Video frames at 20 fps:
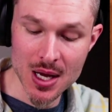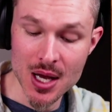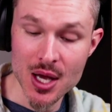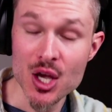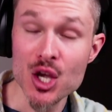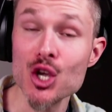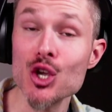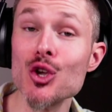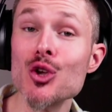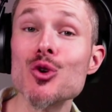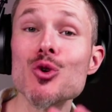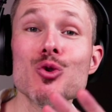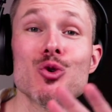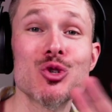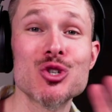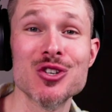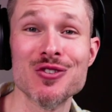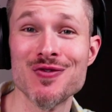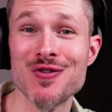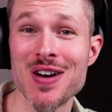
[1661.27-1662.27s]

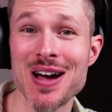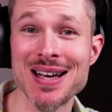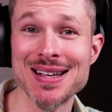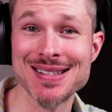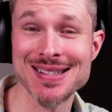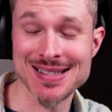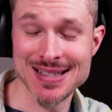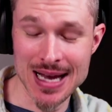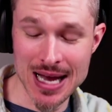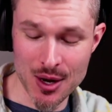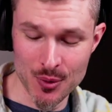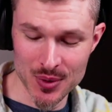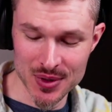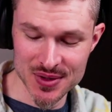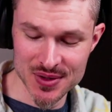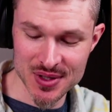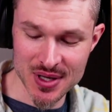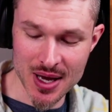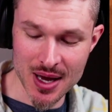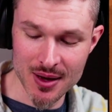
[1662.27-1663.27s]
Huge advice, I would
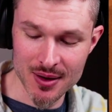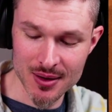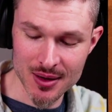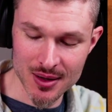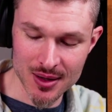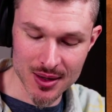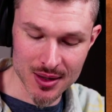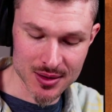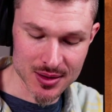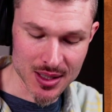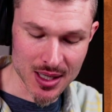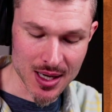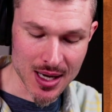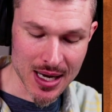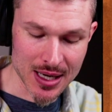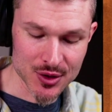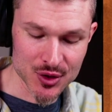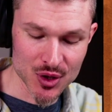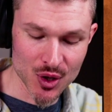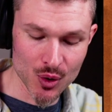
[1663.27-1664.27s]
say, and uh,
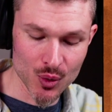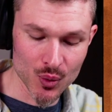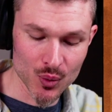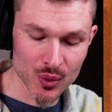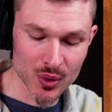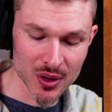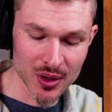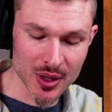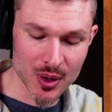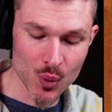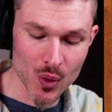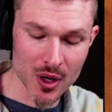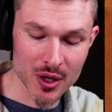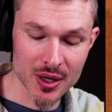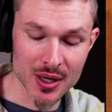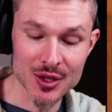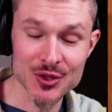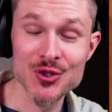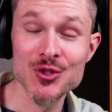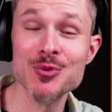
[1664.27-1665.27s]
I don't really want to
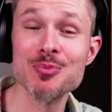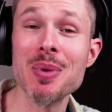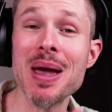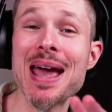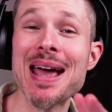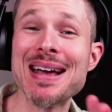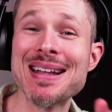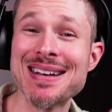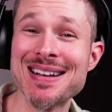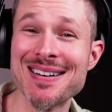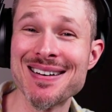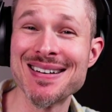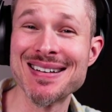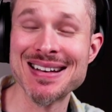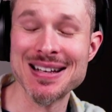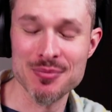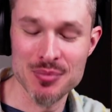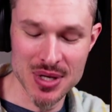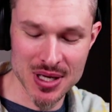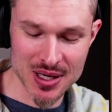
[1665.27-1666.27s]
expand on
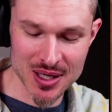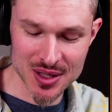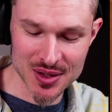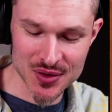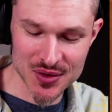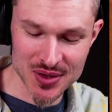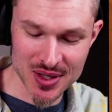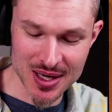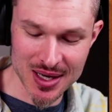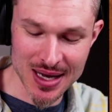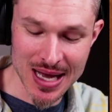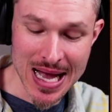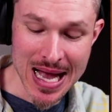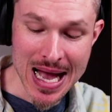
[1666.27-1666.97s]
it because uh,